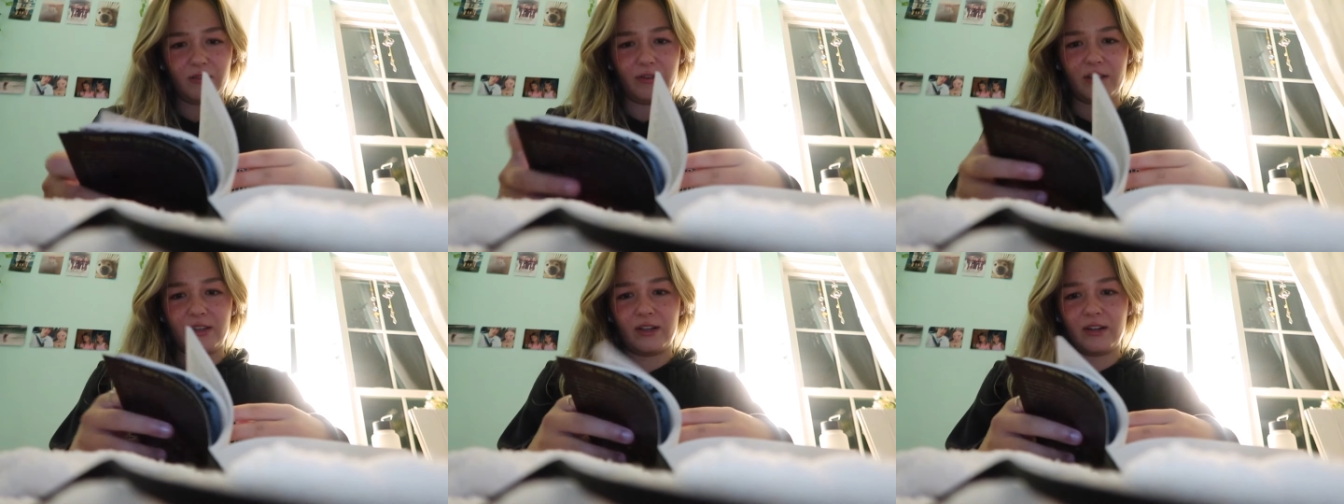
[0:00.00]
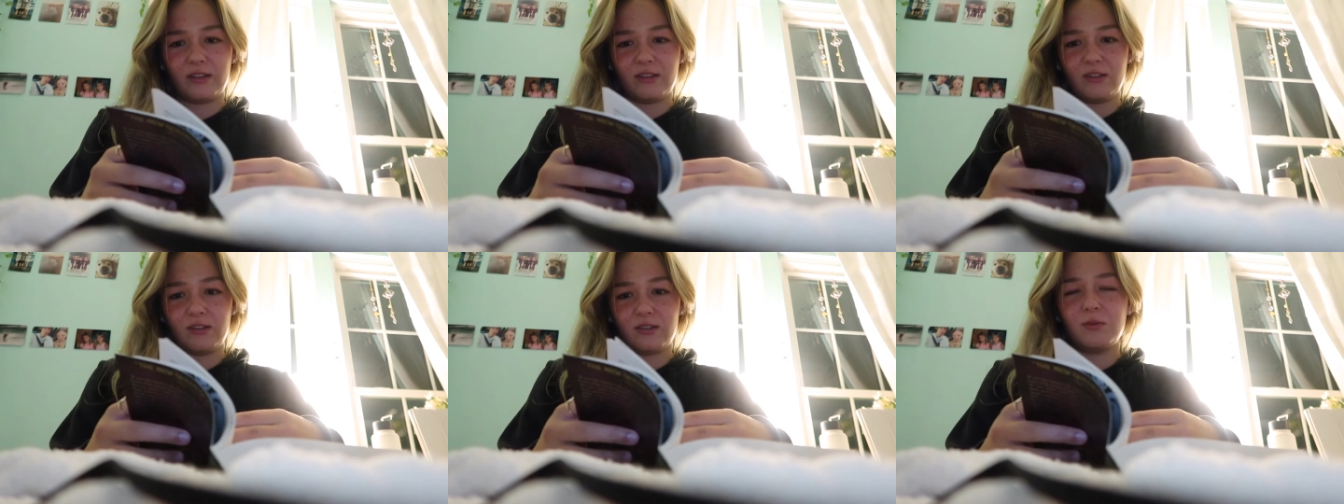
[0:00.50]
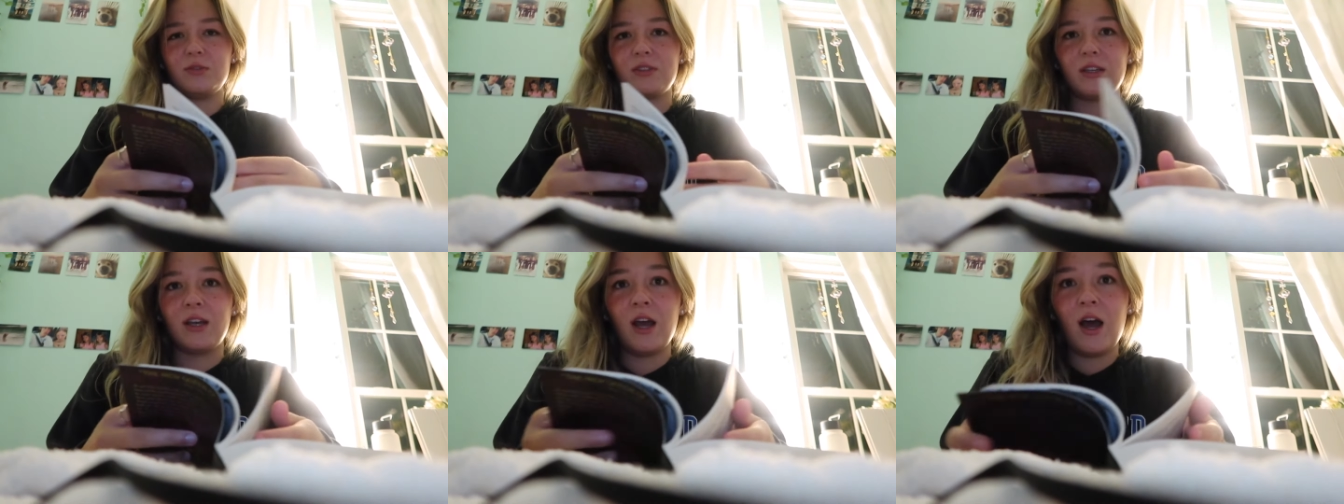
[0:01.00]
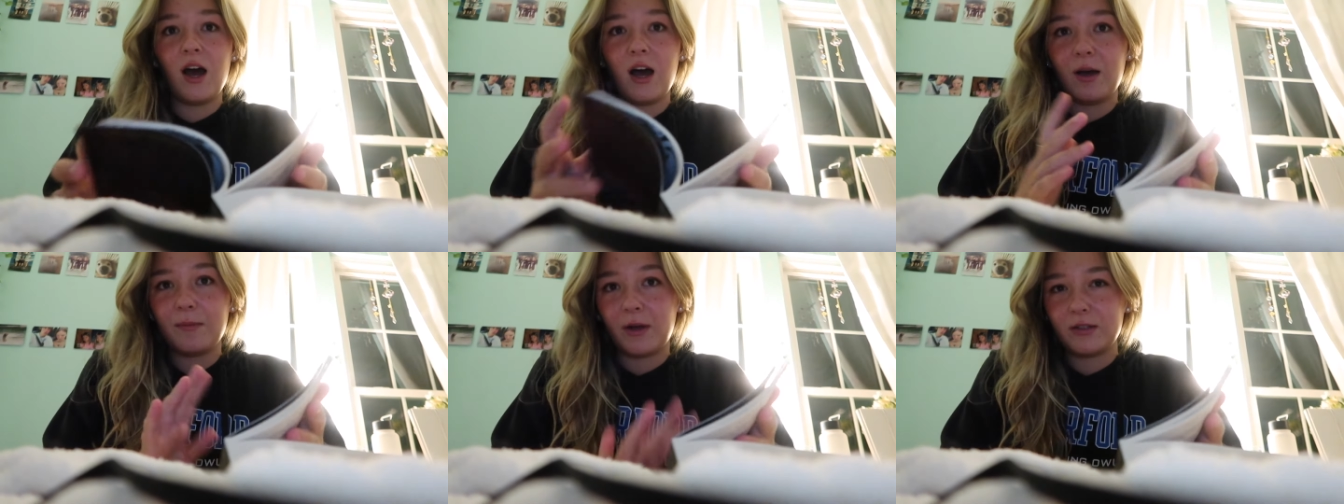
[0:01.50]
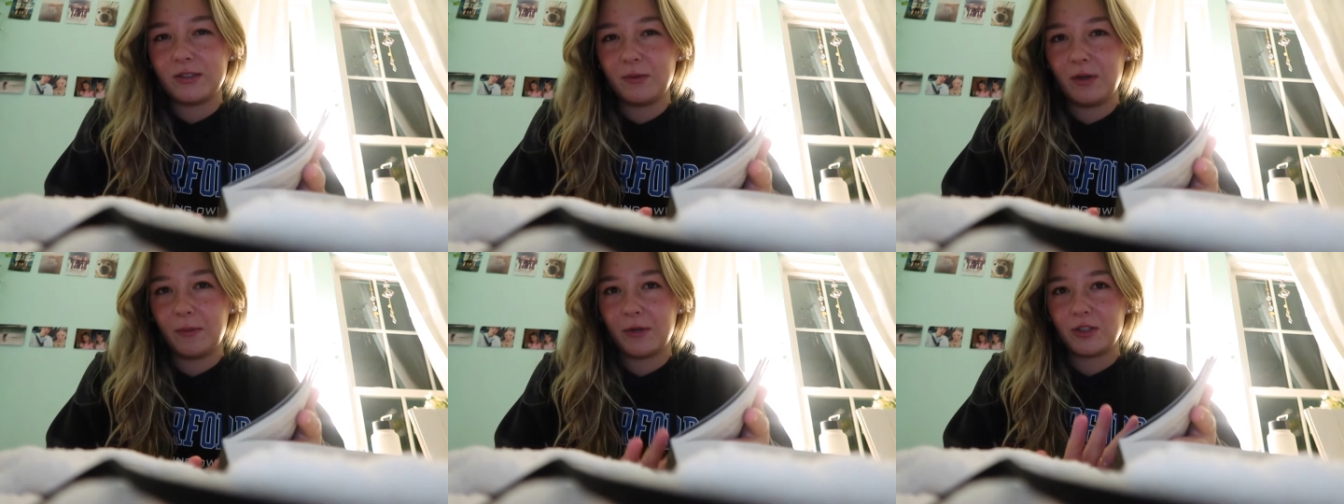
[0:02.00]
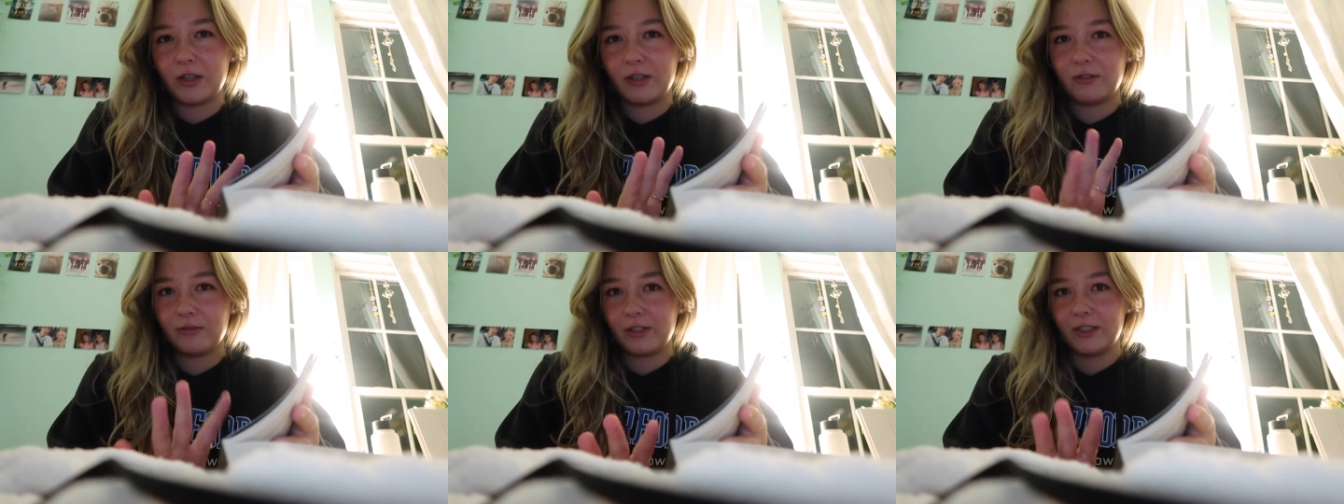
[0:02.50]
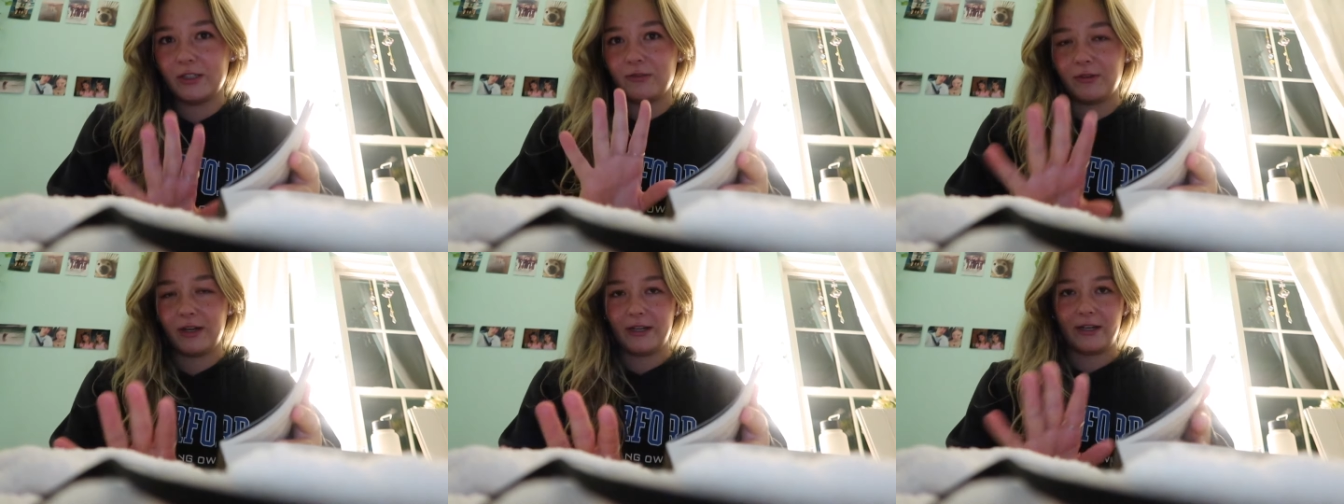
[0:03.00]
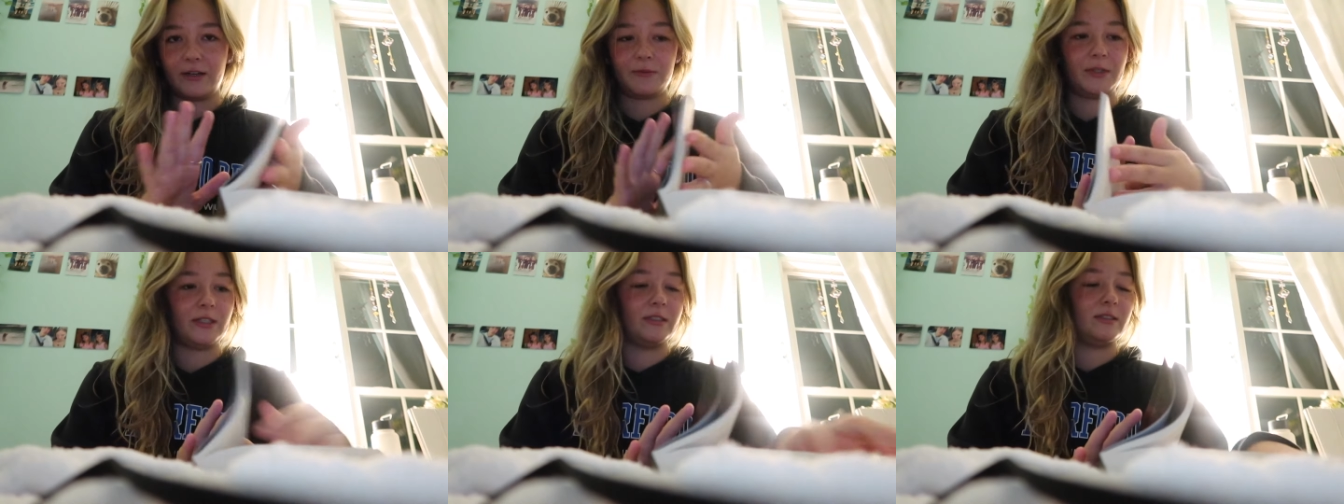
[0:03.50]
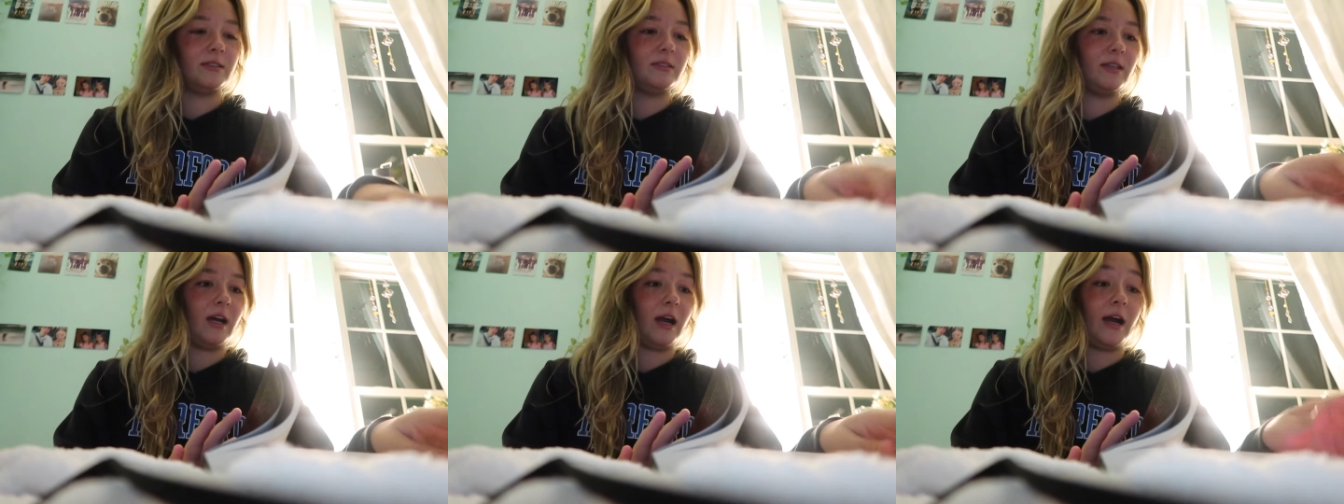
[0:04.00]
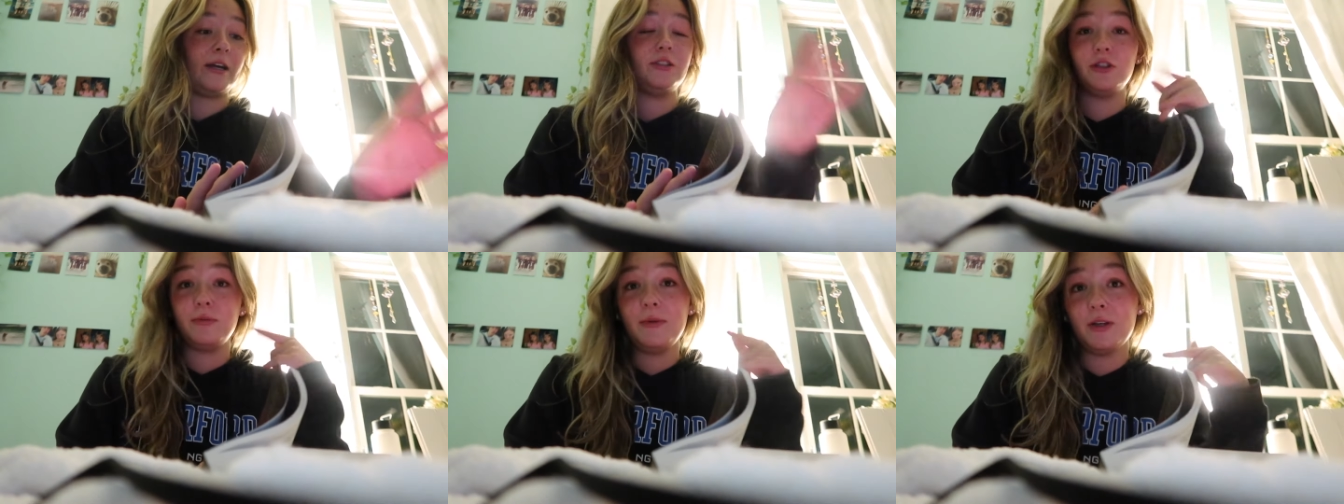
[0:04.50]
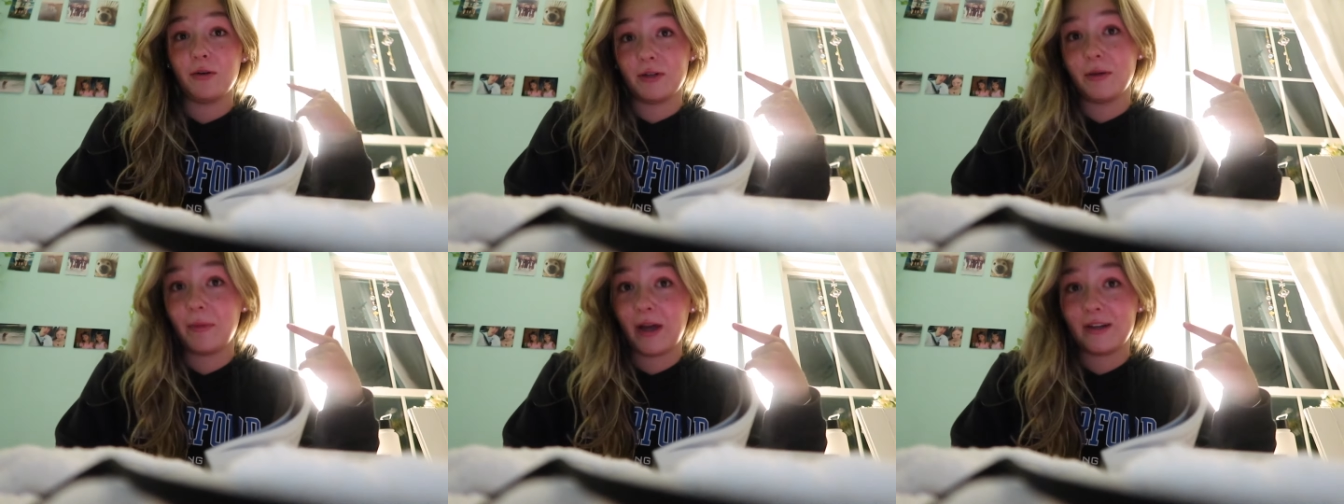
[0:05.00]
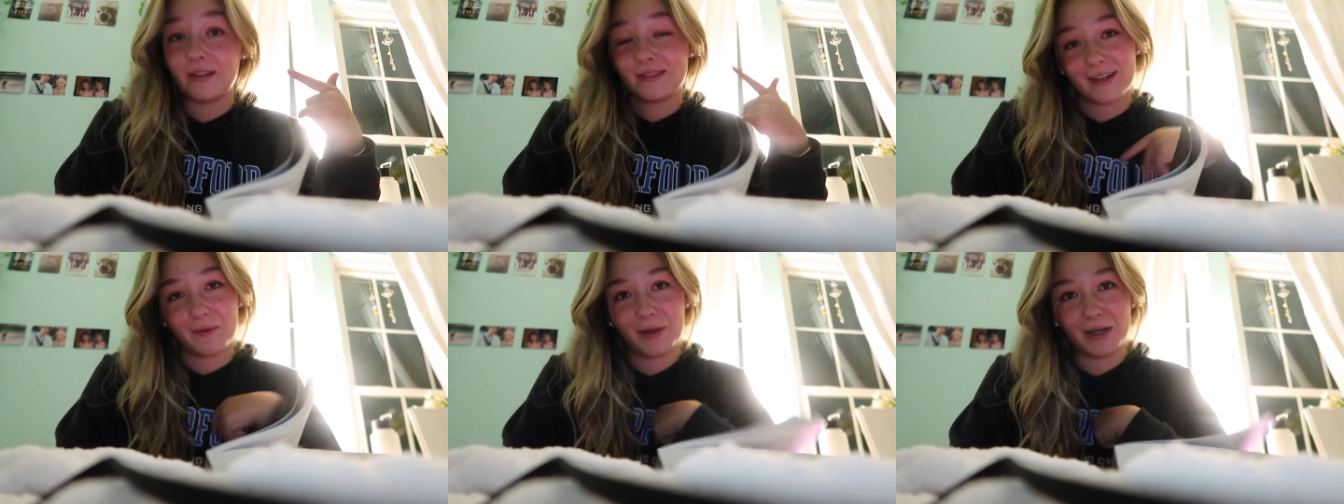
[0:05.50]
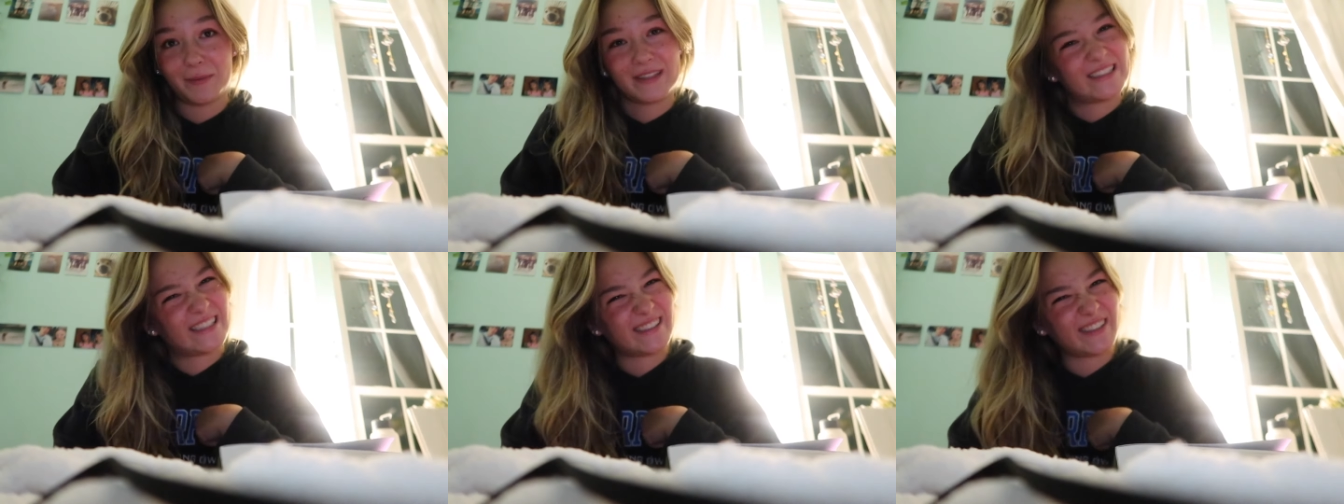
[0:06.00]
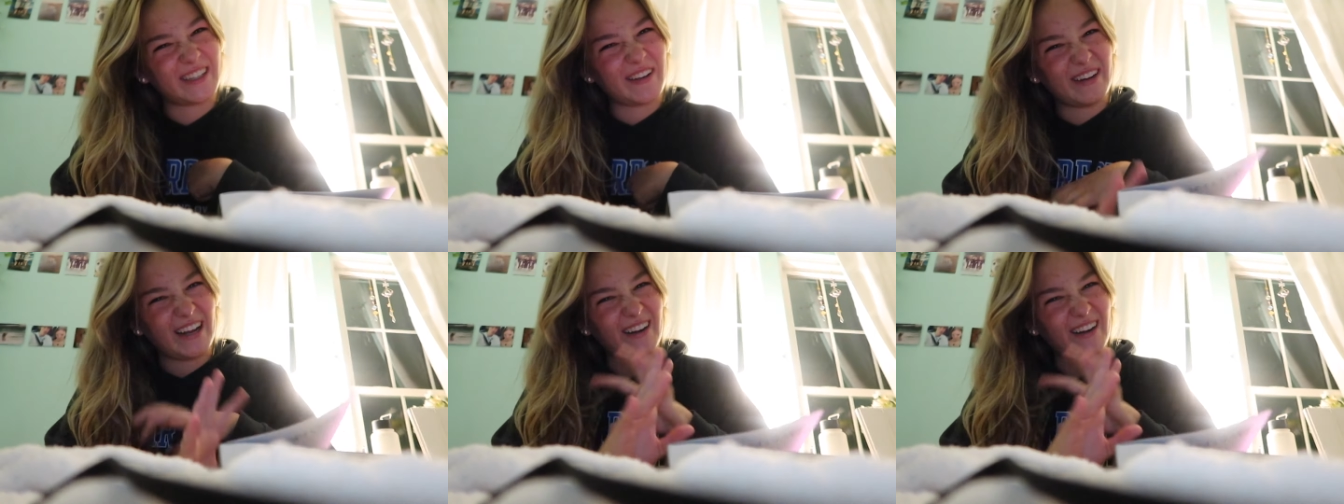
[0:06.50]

can read that, I think. We'll see. Um, I'll see how much I can read right now, because I should be going to bed because I gotta wake up at six thirty, but I